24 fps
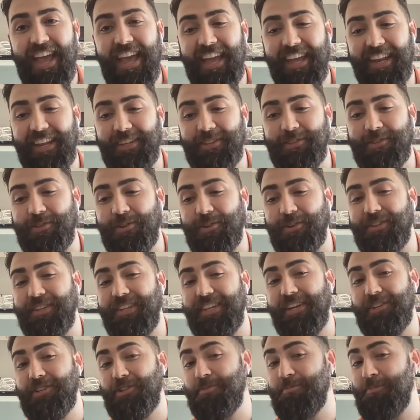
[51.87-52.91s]
It is
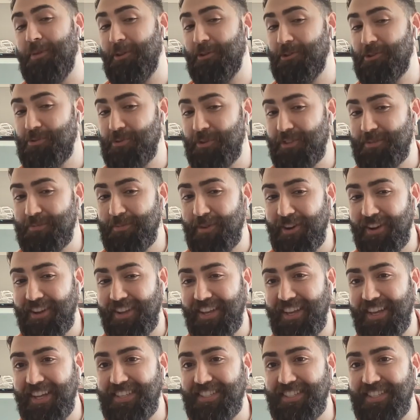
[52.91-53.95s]
certainly a tumultuous
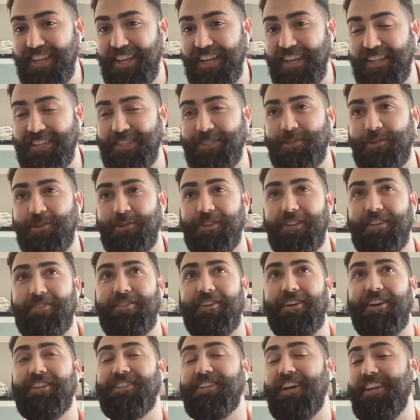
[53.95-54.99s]
market. It is certainly
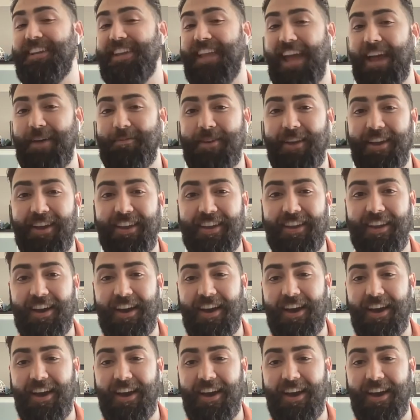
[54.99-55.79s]
very dynamic.